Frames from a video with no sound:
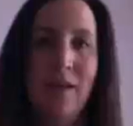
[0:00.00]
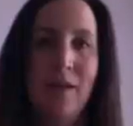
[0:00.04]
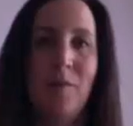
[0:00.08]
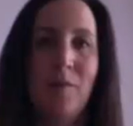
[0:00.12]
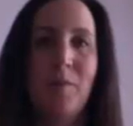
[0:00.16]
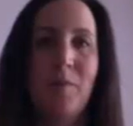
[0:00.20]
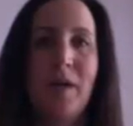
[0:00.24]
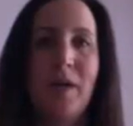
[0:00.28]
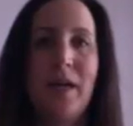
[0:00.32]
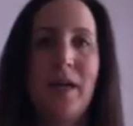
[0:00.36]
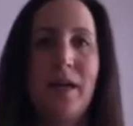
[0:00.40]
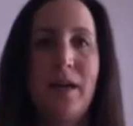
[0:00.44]

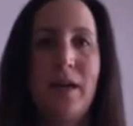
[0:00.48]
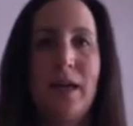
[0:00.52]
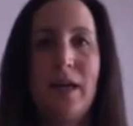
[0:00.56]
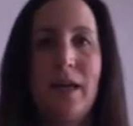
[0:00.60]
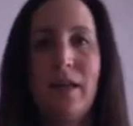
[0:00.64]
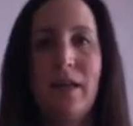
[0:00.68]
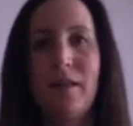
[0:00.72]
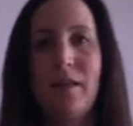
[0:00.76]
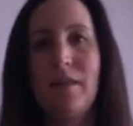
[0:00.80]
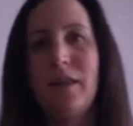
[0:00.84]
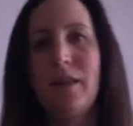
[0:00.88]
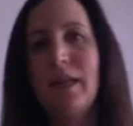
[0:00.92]

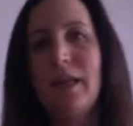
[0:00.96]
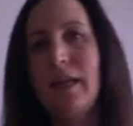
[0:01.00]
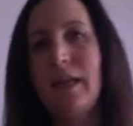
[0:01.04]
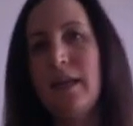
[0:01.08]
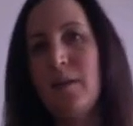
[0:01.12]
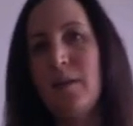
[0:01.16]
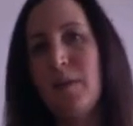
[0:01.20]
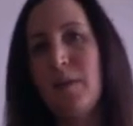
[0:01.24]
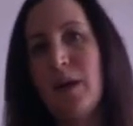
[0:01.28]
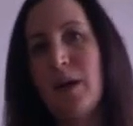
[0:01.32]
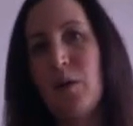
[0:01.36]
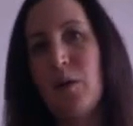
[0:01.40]
by thinking
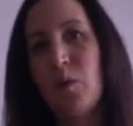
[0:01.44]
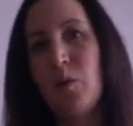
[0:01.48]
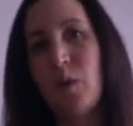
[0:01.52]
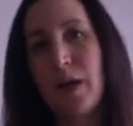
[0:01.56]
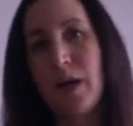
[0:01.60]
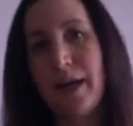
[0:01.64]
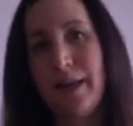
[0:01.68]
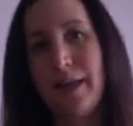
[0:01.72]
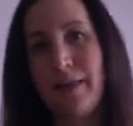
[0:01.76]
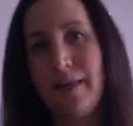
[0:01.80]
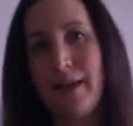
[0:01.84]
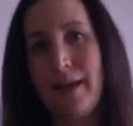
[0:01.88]
about
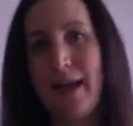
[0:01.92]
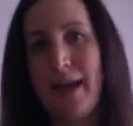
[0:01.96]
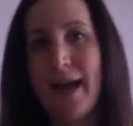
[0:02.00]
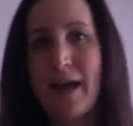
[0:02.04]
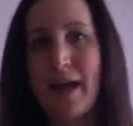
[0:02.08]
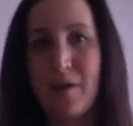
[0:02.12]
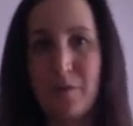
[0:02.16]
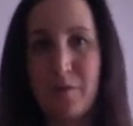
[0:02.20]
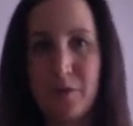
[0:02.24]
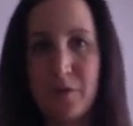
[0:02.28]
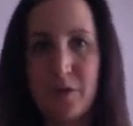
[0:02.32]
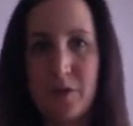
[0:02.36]
why the
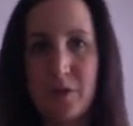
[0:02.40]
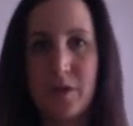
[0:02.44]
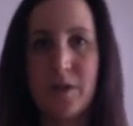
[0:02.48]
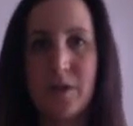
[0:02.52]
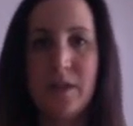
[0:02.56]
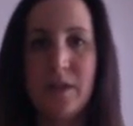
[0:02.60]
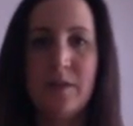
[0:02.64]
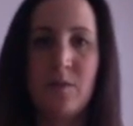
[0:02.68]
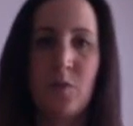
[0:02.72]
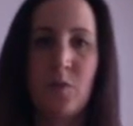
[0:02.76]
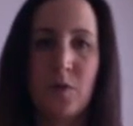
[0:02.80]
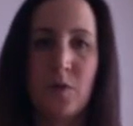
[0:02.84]
after
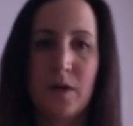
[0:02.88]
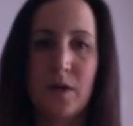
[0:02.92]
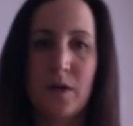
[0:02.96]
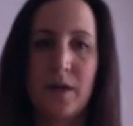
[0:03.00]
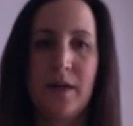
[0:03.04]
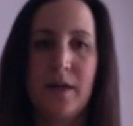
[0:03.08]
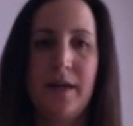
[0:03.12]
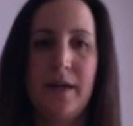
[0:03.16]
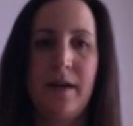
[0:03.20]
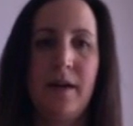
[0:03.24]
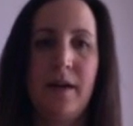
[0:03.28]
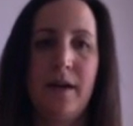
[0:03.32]
is
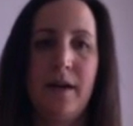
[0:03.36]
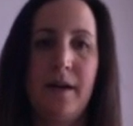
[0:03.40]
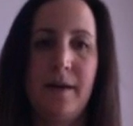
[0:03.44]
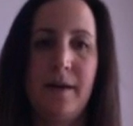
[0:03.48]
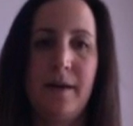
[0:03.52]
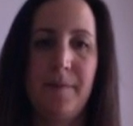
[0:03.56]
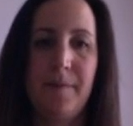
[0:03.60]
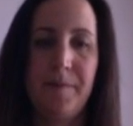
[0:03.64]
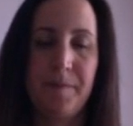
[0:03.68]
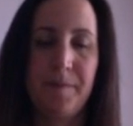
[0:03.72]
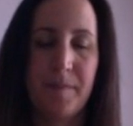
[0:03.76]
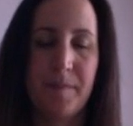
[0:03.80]
more
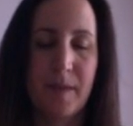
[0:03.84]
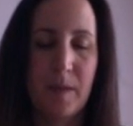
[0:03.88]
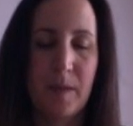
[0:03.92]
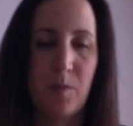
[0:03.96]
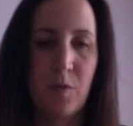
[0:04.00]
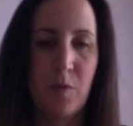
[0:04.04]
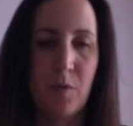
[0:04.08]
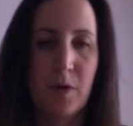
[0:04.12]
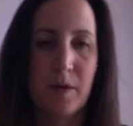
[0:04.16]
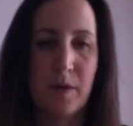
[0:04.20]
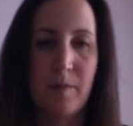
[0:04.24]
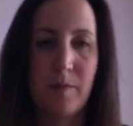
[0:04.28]

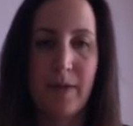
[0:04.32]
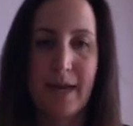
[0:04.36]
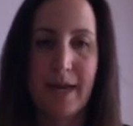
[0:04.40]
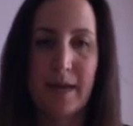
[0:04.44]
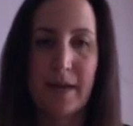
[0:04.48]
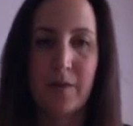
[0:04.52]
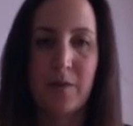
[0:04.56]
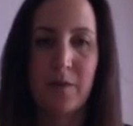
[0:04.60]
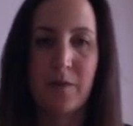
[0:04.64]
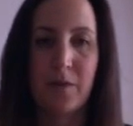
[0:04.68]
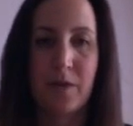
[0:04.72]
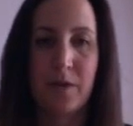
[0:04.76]

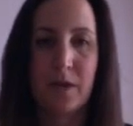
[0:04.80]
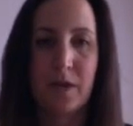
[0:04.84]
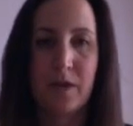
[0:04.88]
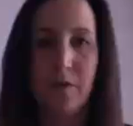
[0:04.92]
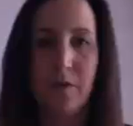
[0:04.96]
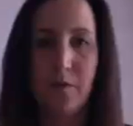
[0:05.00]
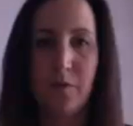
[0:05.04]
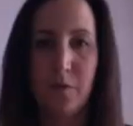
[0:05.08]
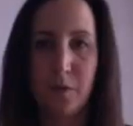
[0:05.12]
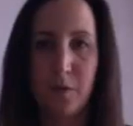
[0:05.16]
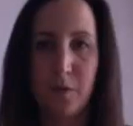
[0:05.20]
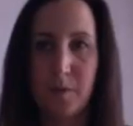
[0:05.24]
impactful than the
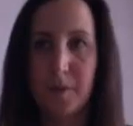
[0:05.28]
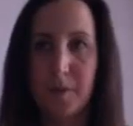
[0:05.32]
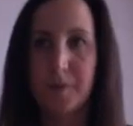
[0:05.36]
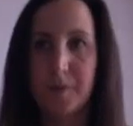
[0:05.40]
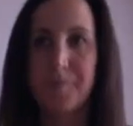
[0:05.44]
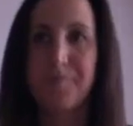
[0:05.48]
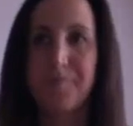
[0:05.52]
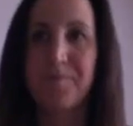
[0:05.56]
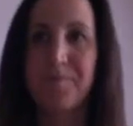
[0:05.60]
former.